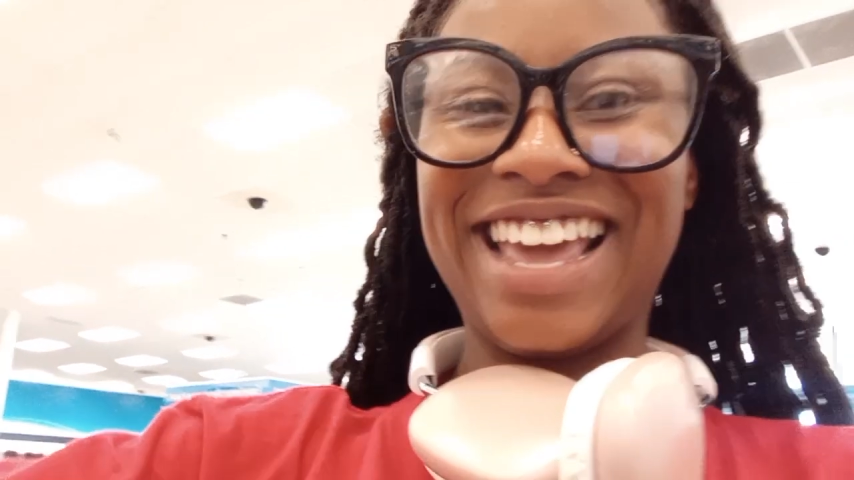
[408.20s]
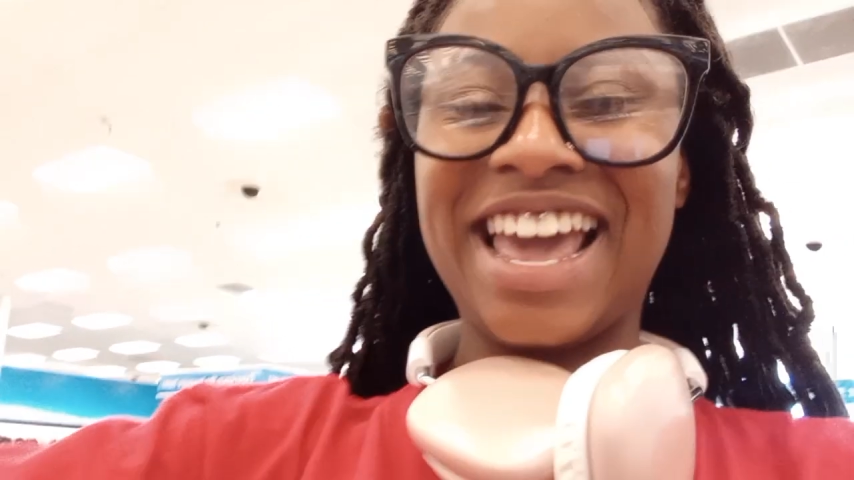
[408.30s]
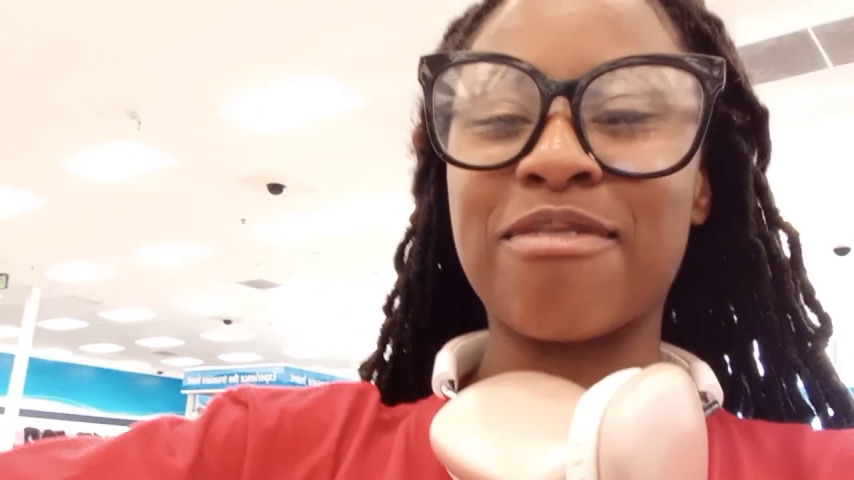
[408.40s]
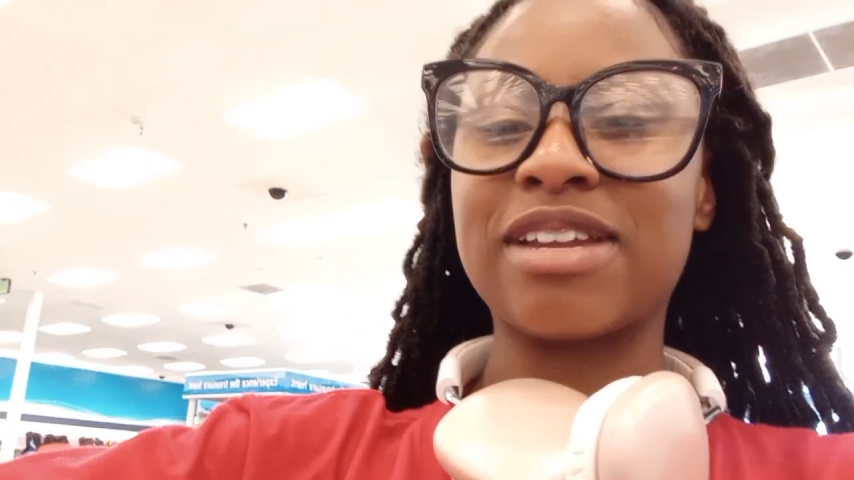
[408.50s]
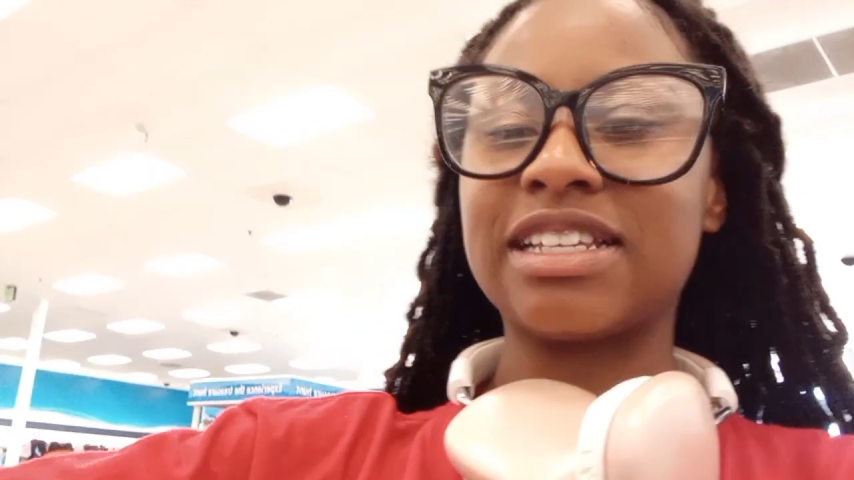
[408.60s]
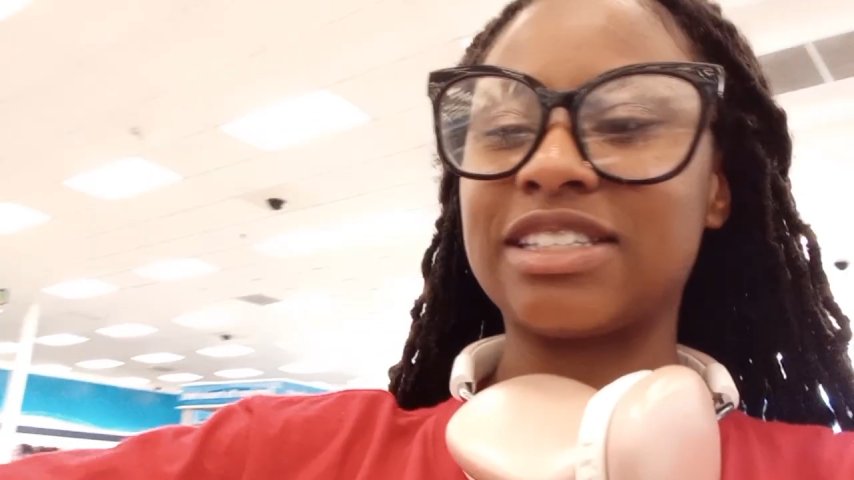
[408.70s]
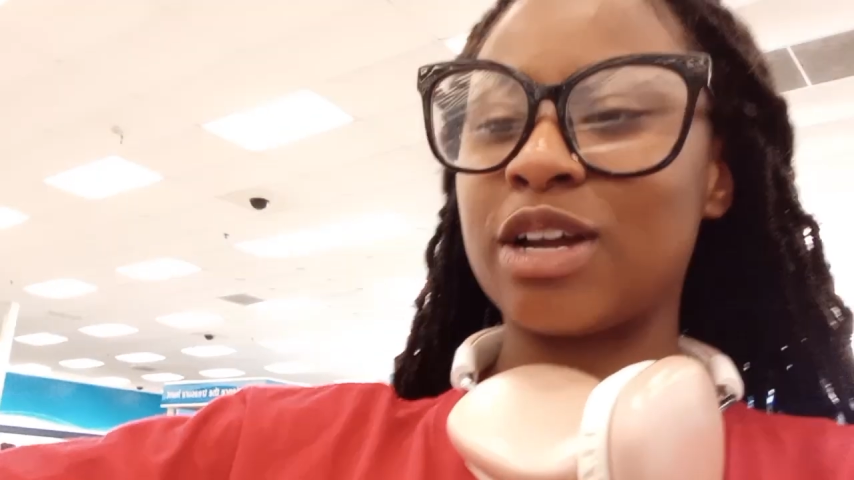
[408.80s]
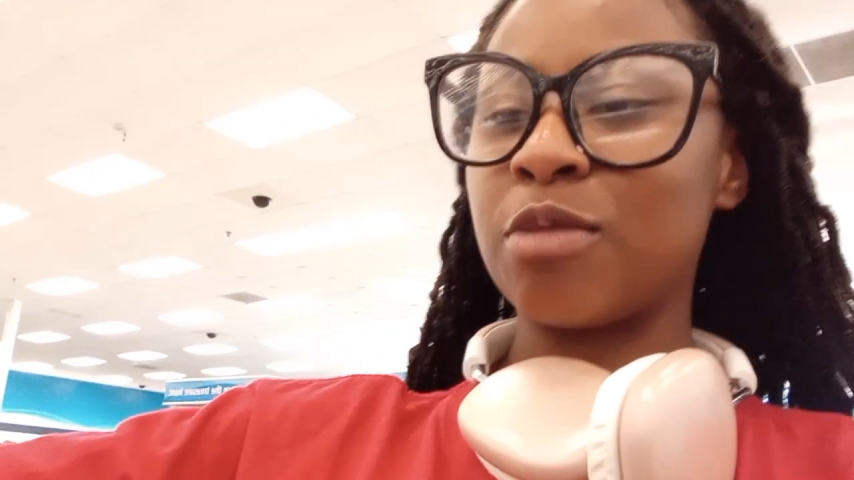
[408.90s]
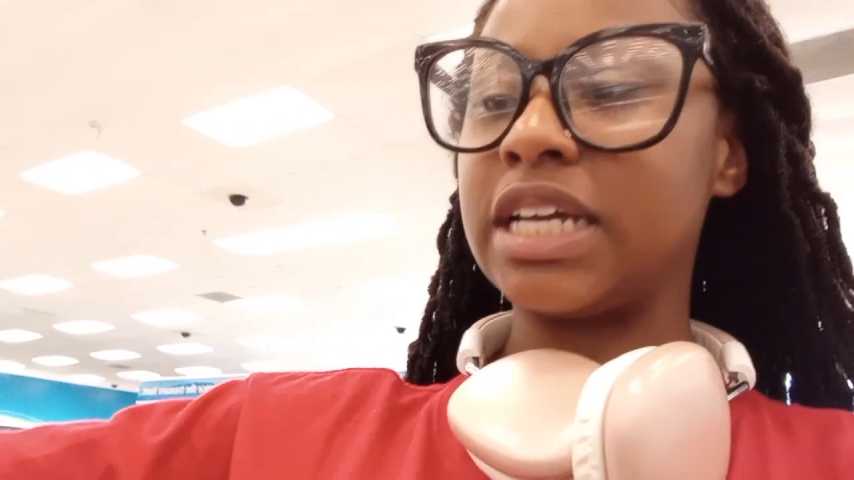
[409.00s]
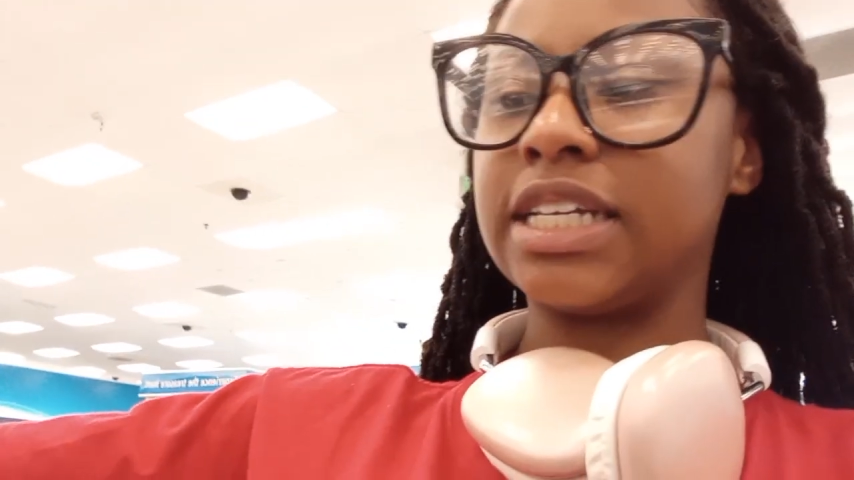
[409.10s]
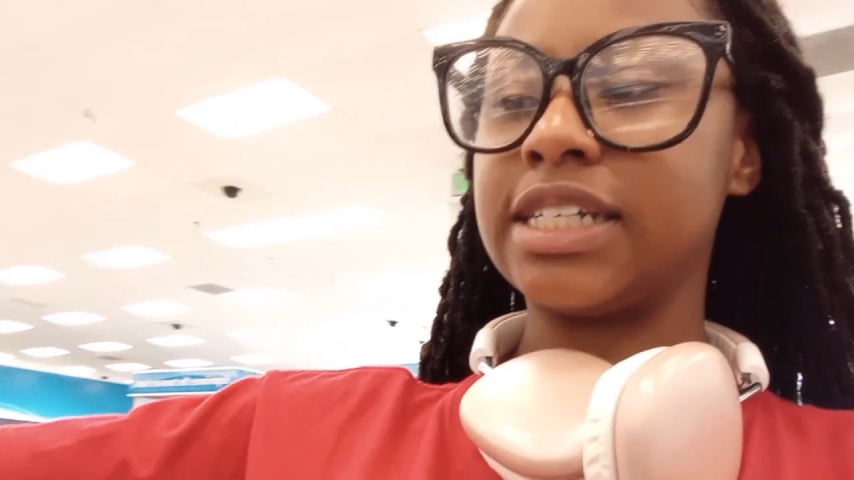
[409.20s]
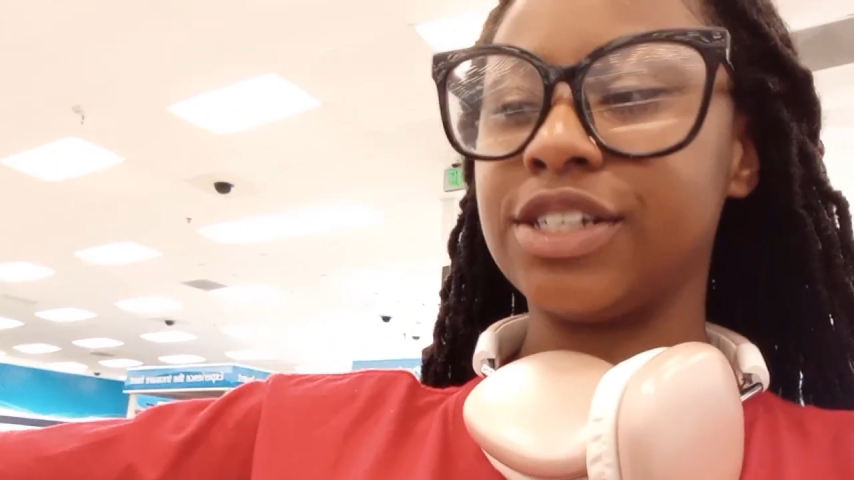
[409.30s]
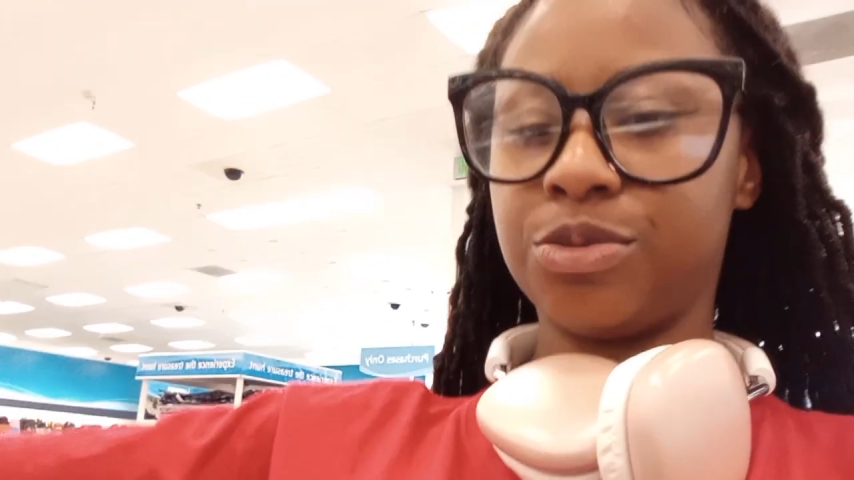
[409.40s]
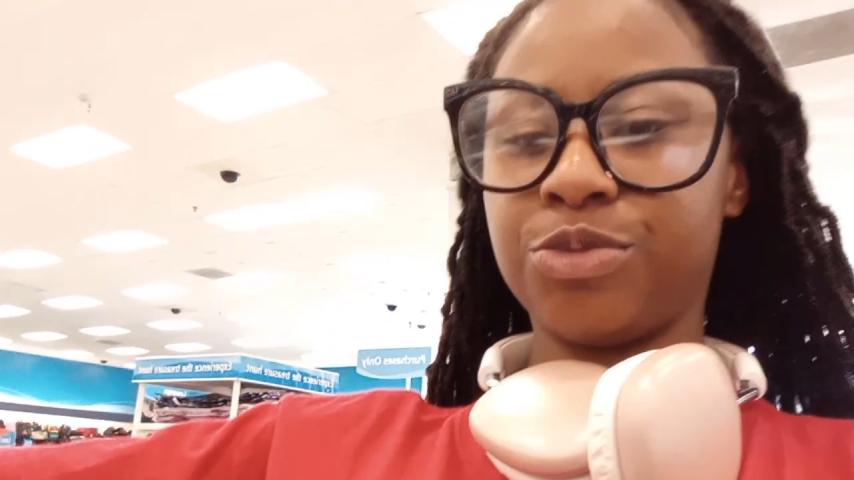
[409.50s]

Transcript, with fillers: I'm gonna start my gym